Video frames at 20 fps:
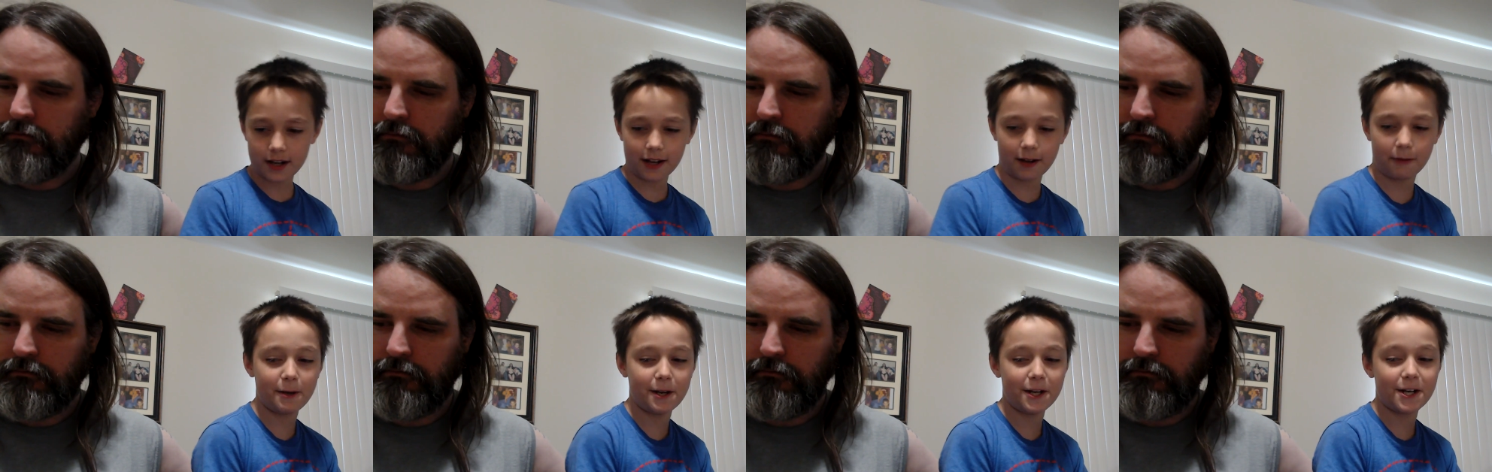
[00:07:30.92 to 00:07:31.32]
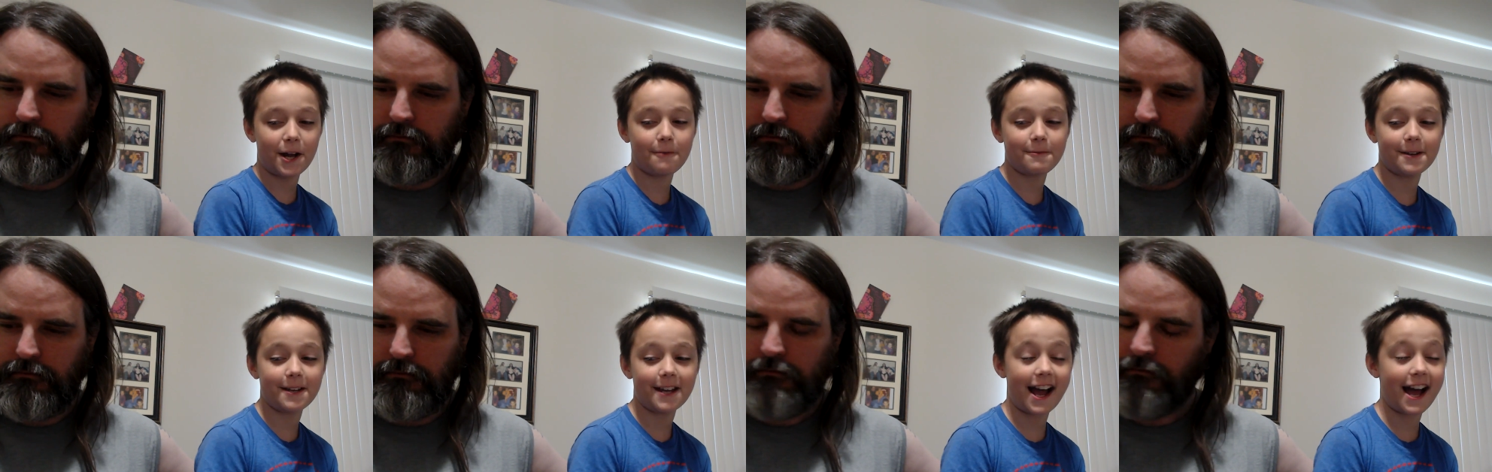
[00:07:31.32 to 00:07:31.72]

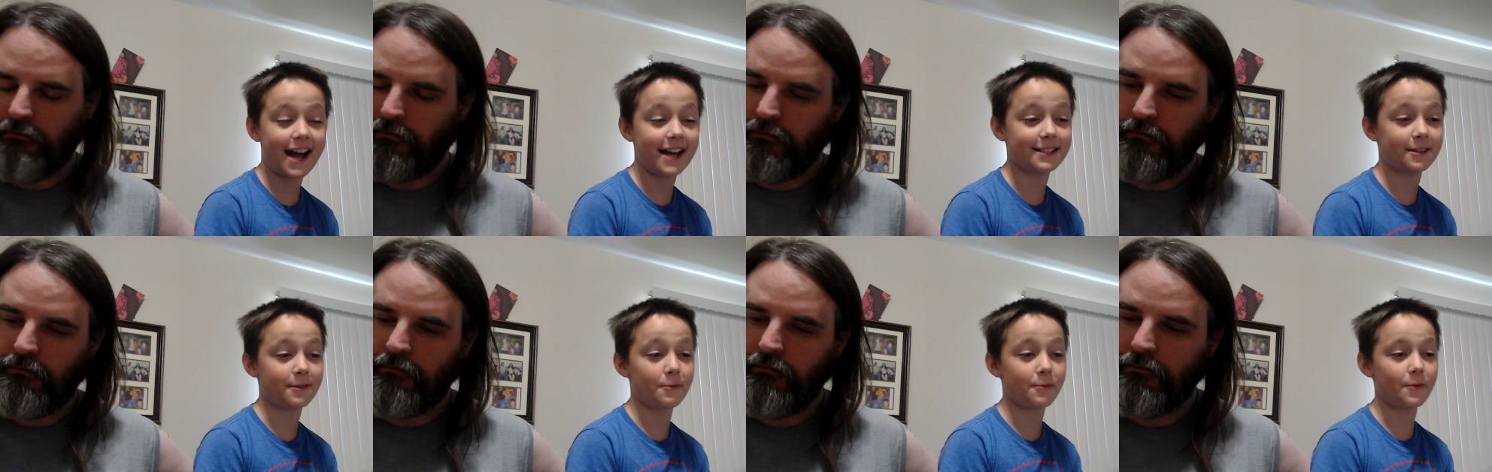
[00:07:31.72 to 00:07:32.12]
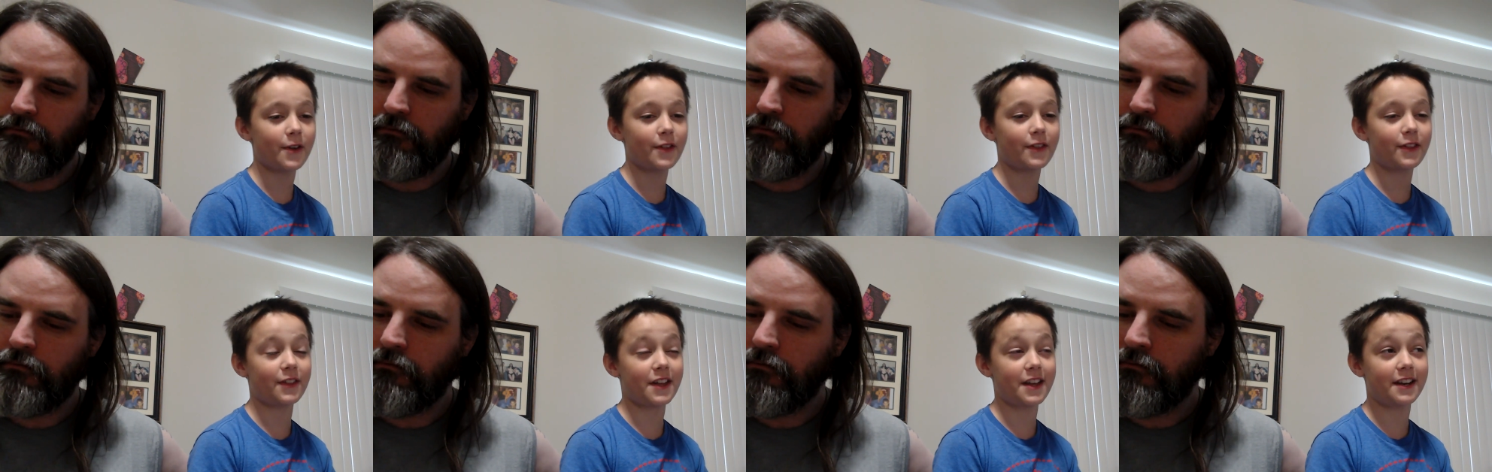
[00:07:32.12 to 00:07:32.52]
Speaker 1: WWE has him
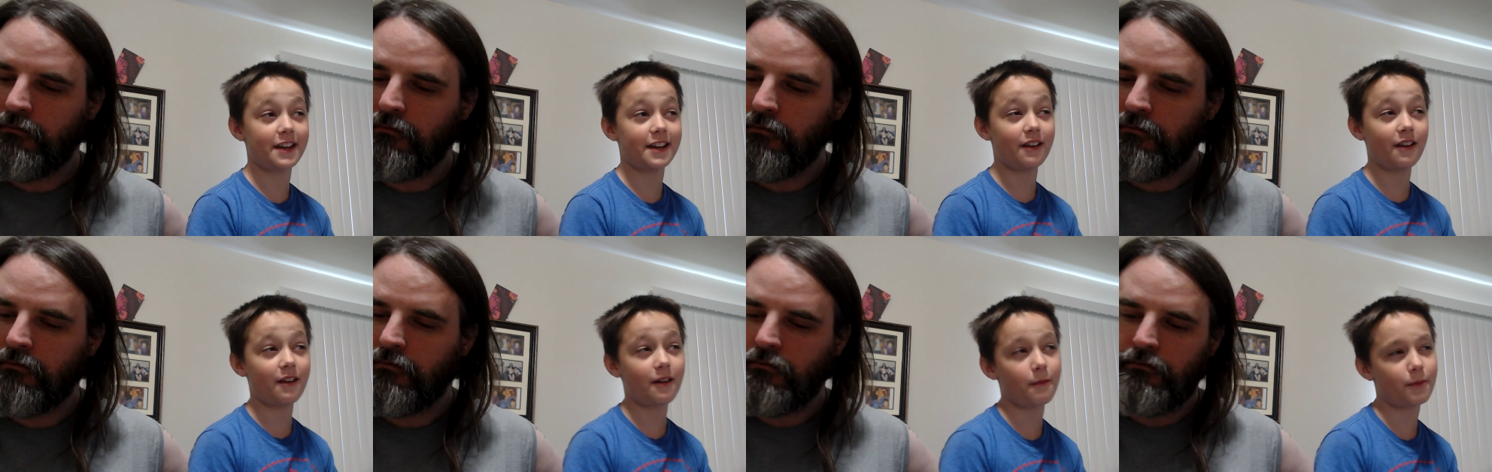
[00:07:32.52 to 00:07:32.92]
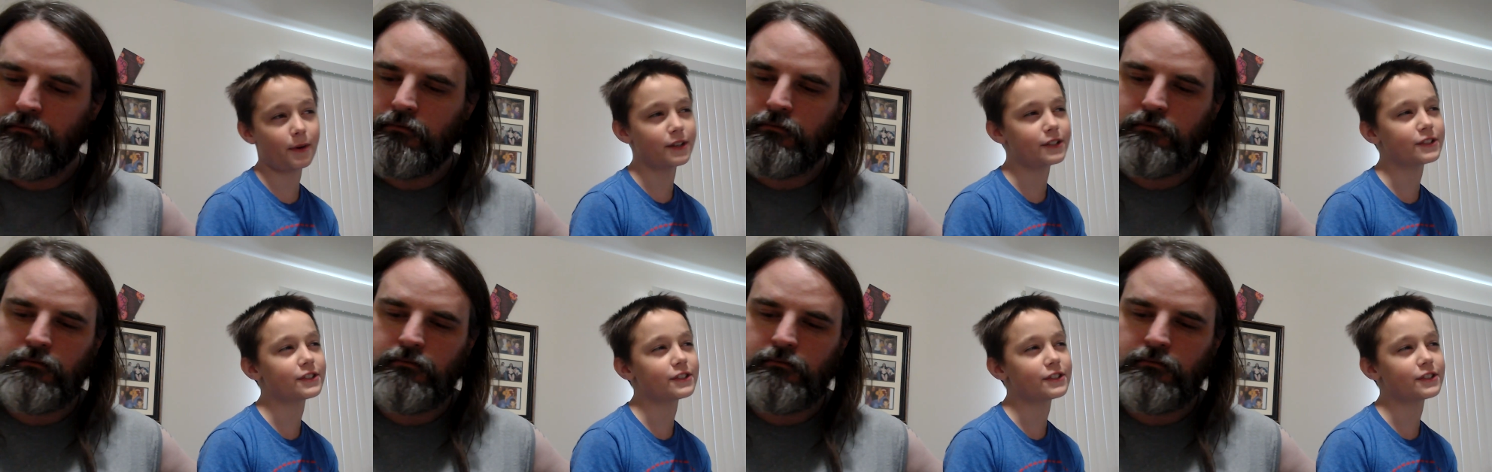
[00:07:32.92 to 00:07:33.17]
with, and I'm pretty